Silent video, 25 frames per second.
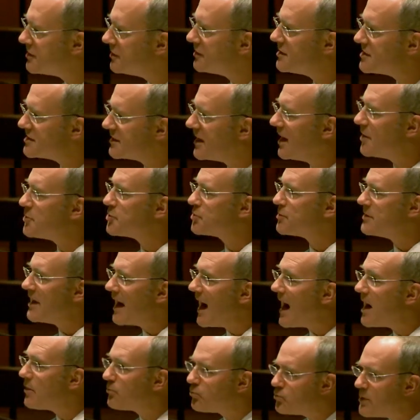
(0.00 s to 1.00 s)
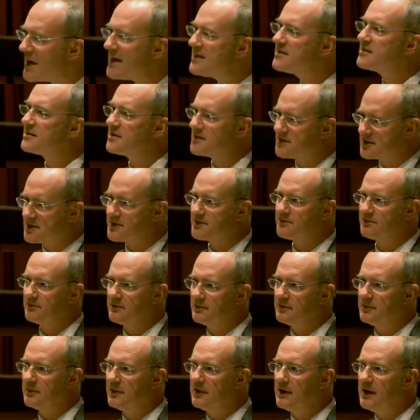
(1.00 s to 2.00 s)
in this country are renters.
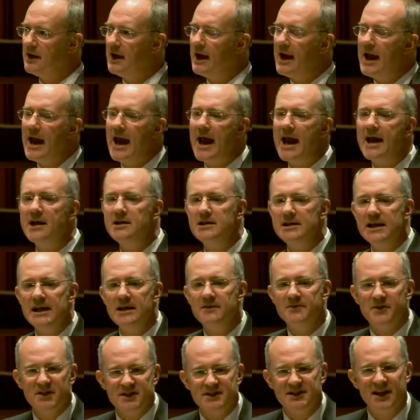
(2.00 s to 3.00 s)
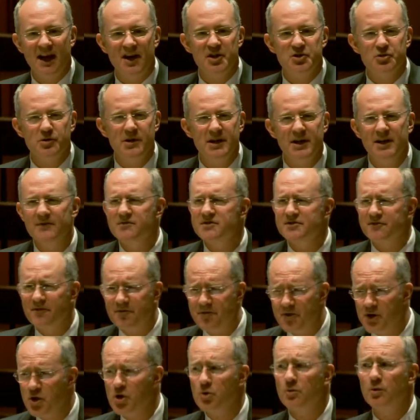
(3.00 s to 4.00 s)
And yet this country gives
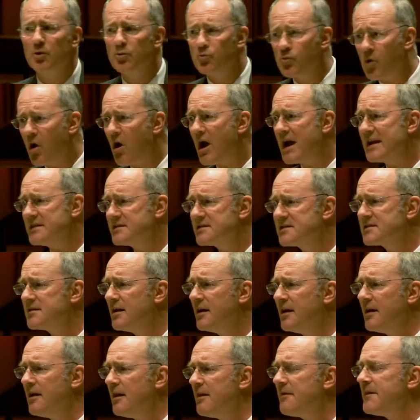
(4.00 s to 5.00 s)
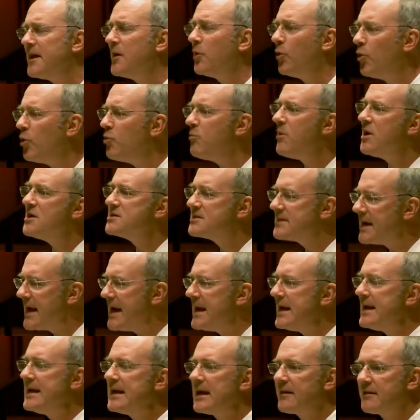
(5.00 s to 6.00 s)
fewer rights than almost
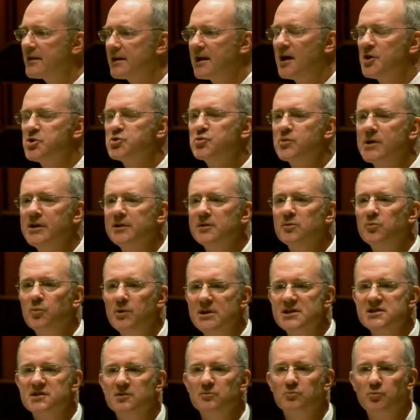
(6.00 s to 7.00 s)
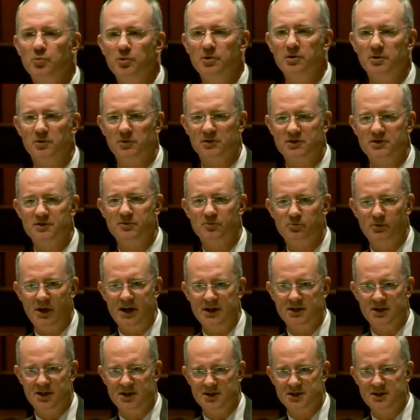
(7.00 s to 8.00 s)
any other country in the Western world to
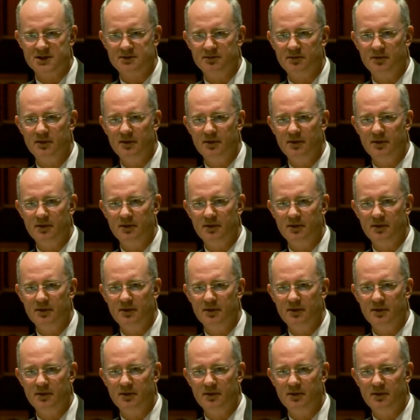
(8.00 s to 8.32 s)
renters.